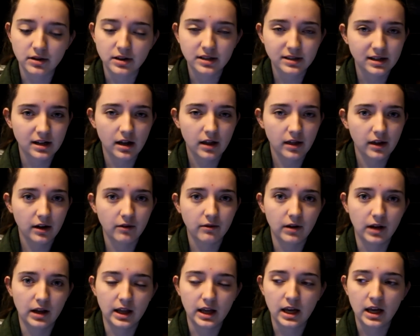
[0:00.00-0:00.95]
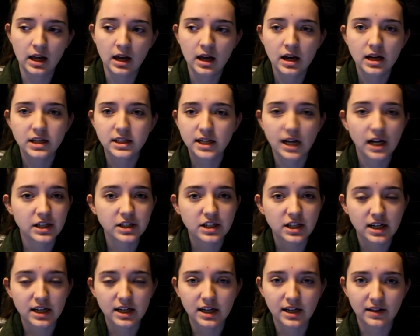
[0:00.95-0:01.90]
There's nothing really
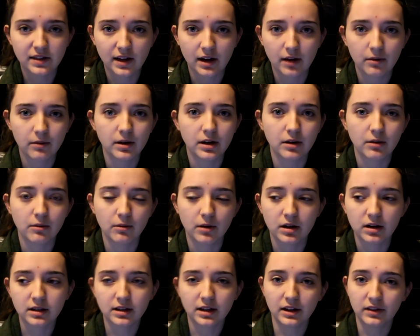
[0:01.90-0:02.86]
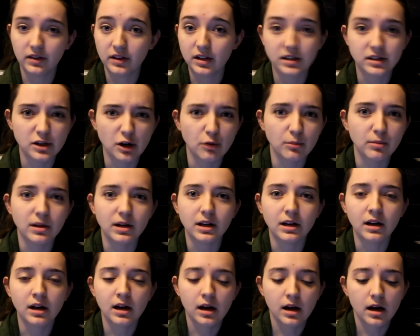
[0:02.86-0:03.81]
touchy in it that wouldn't work, like the Adobe.